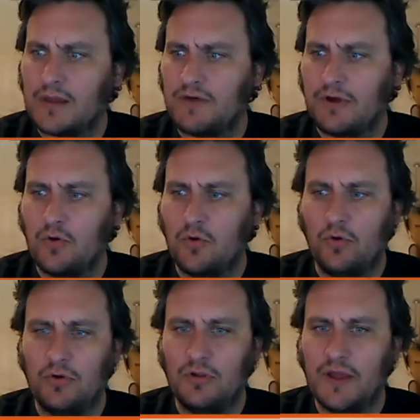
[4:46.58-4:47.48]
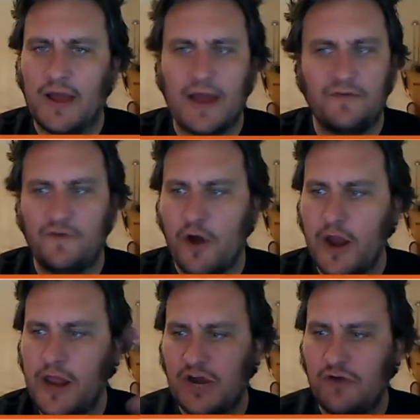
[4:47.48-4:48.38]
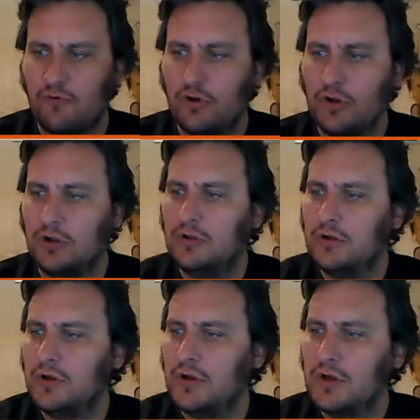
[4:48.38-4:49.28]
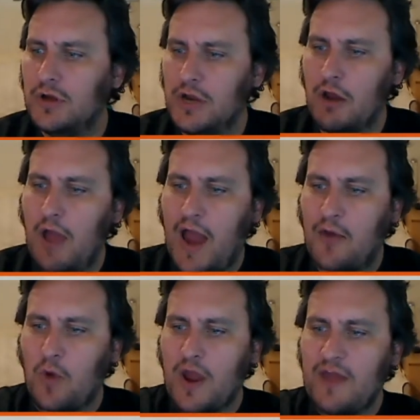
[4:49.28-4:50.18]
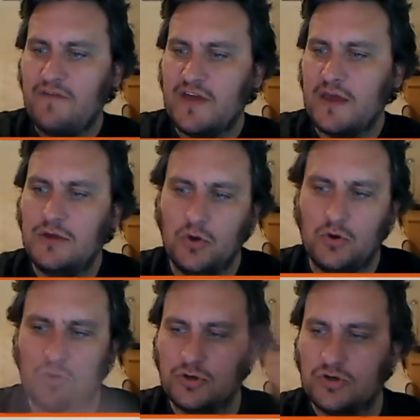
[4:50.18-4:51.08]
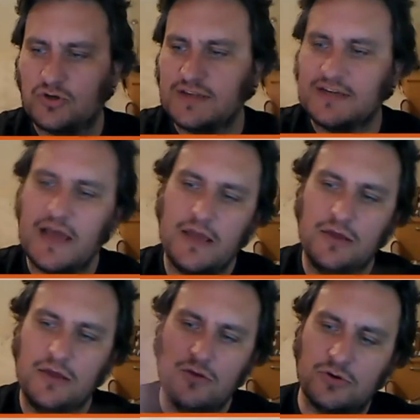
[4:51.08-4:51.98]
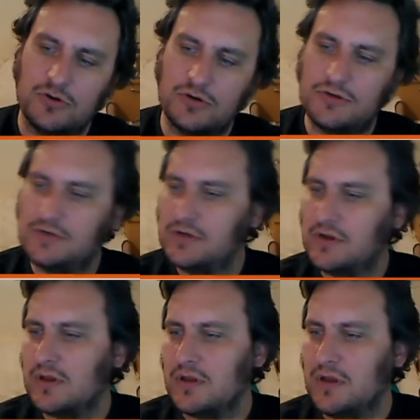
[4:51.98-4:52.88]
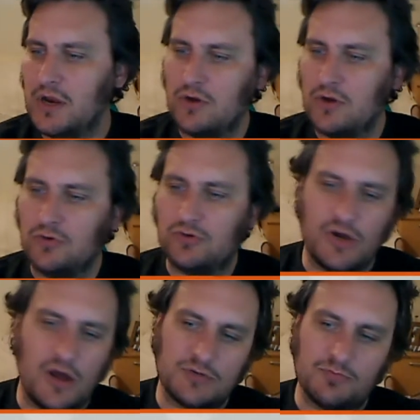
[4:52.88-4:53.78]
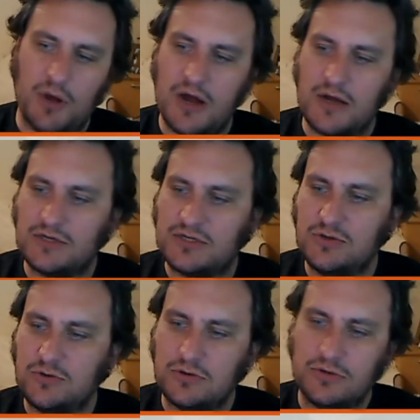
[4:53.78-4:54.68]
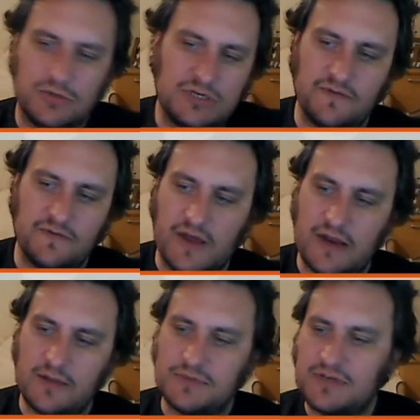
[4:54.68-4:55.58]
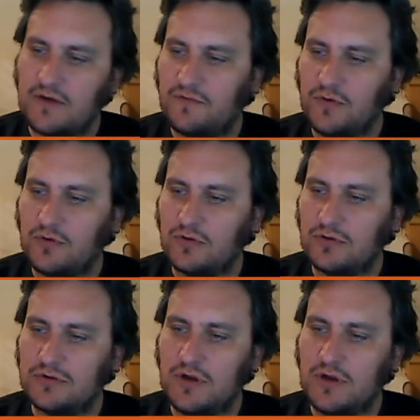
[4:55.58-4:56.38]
recall it had very general, hand wavy, you could translate, you could, triage bugs, you could develop stuff, you could,